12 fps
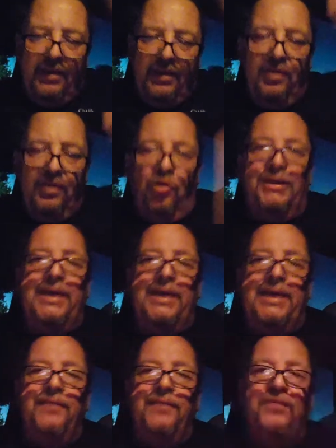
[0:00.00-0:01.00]
only
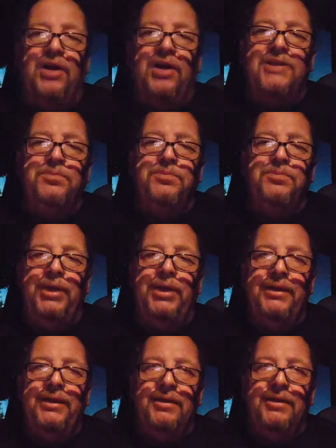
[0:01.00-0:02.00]
he had forgot to
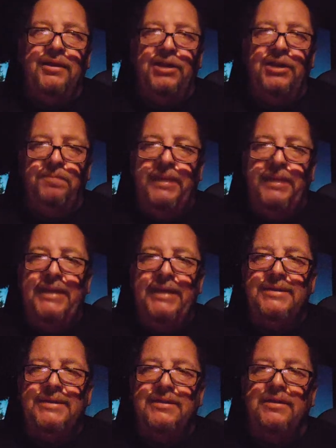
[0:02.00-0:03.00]
bring the little
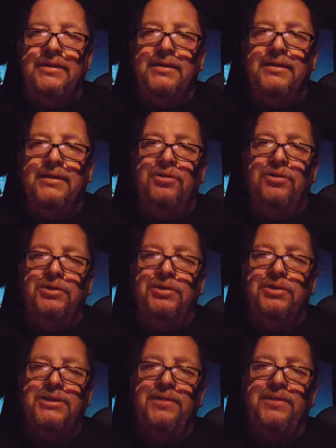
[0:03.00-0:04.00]
piece that
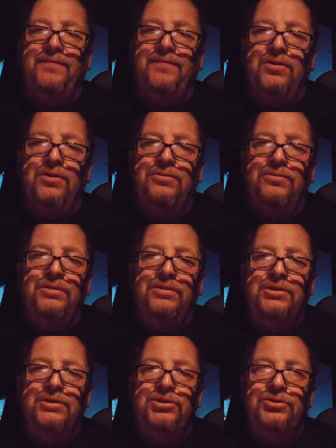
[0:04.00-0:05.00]
hooks to the phone
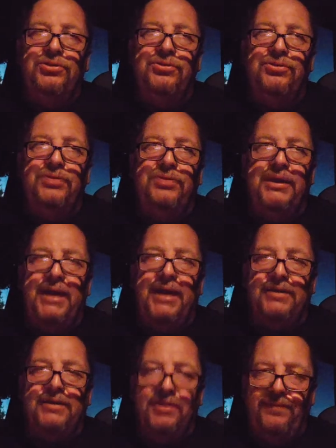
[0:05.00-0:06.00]
to
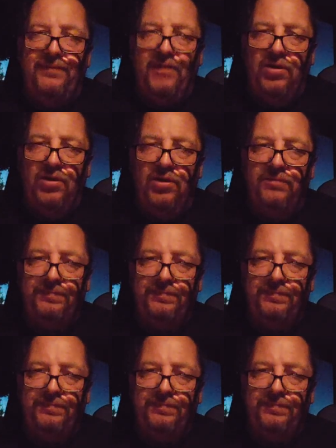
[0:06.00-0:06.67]
connect to the phone.